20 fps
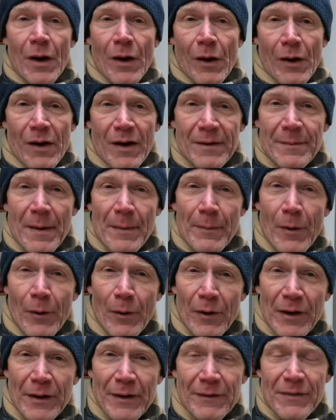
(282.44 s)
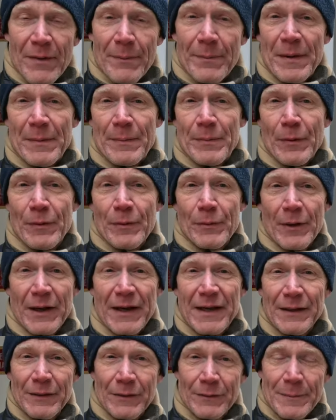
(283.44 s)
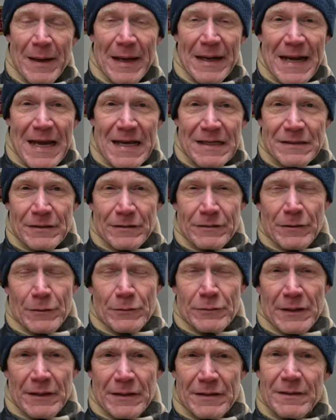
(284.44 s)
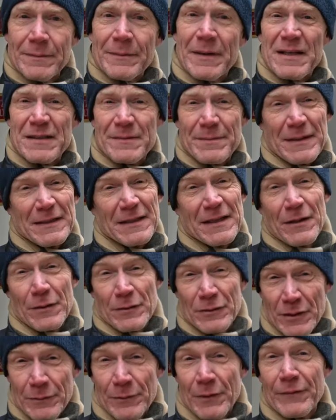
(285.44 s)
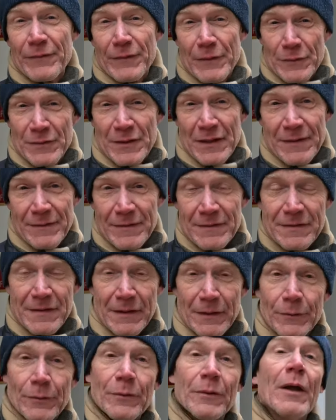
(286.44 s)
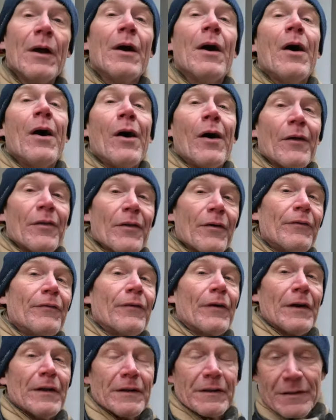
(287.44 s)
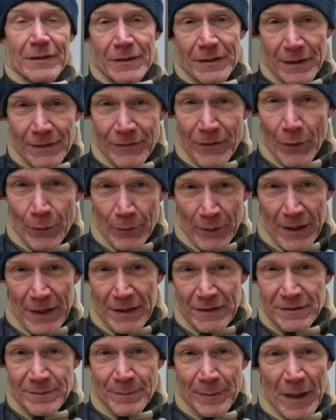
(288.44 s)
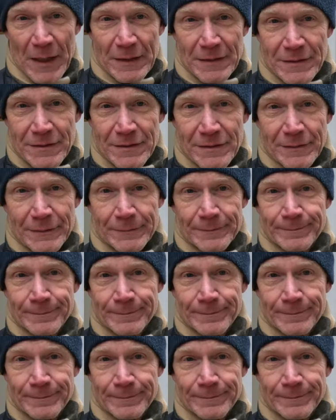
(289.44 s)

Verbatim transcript: are a memorial of the people who were killed by National Socialism, and especially those who refused to give the salute on the front of the Odeonsplatz.